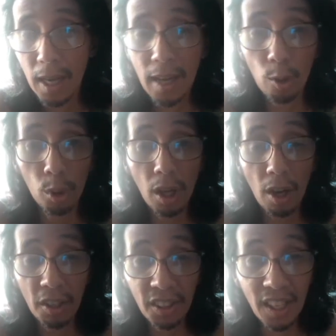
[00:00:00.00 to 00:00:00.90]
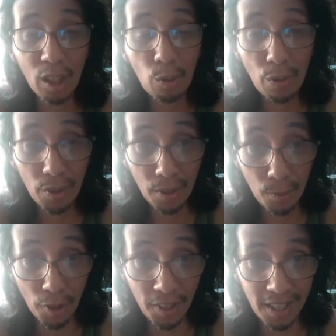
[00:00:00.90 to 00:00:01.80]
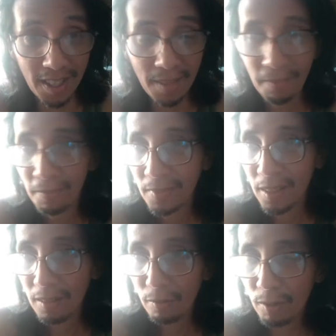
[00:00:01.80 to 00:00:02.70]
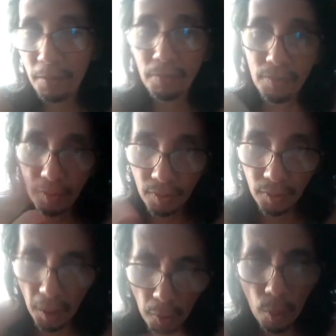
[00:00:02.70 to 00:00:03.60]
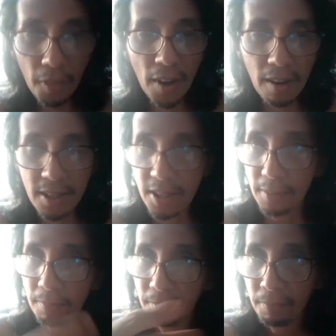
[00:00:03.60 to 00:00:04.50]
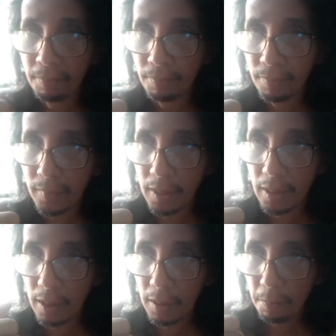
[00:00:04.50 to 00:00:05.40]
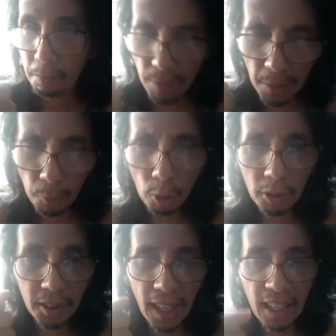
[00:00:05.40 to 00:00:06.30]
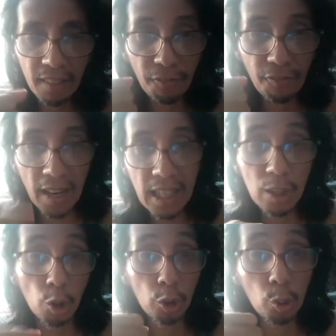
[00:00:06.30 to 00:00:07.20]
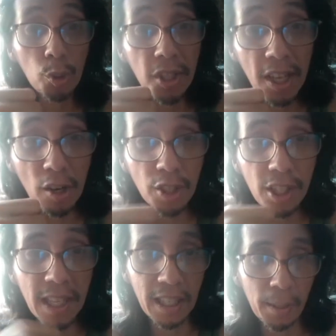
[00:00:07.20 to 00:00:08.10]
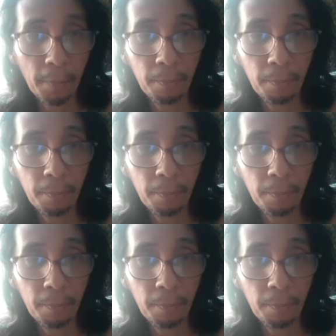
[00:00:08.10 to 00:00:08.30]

I wholeheartedly agree with him on this. Well, number one, there is people take failure too seriously.